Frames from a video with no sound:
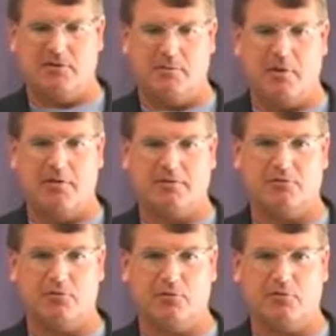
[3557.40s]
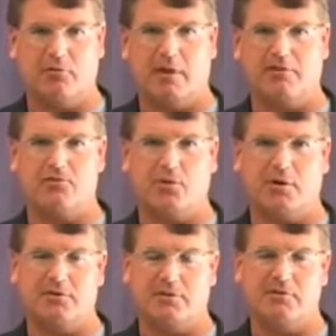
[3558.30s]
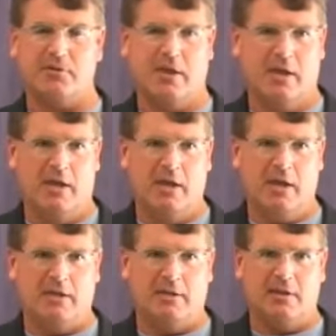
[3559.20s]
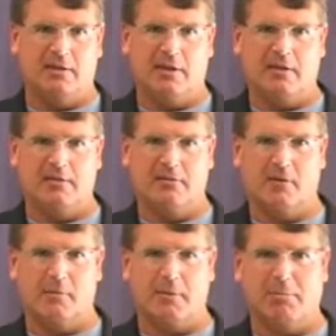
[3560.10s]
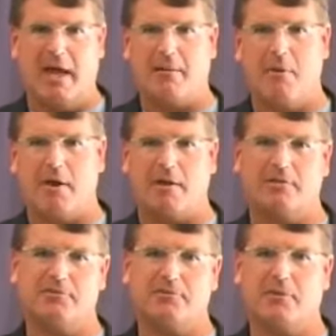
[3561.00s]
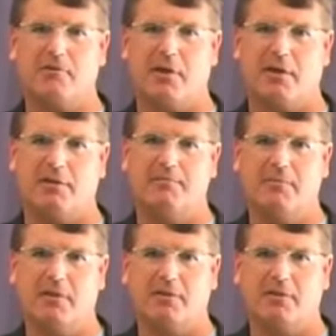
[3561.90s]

is the price controls create shortages, and then there'll be a black markets created.